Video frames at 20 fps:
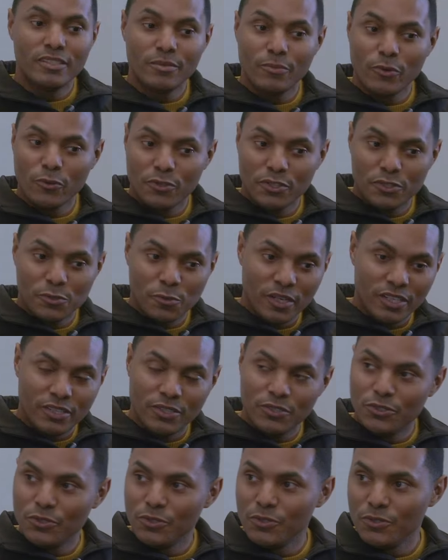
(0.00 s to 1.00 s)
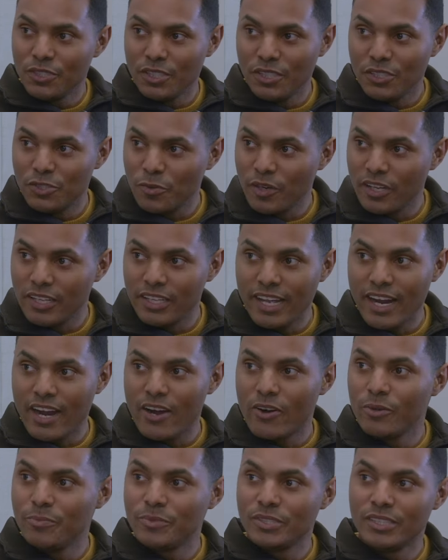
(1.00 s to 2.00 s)
to both Israeli Jews and Israeli
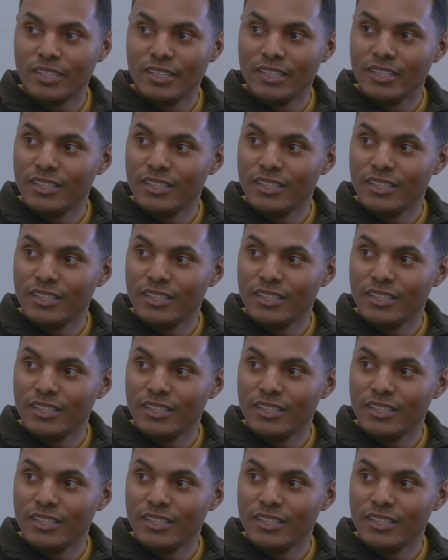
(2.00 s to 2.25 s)
Arabs.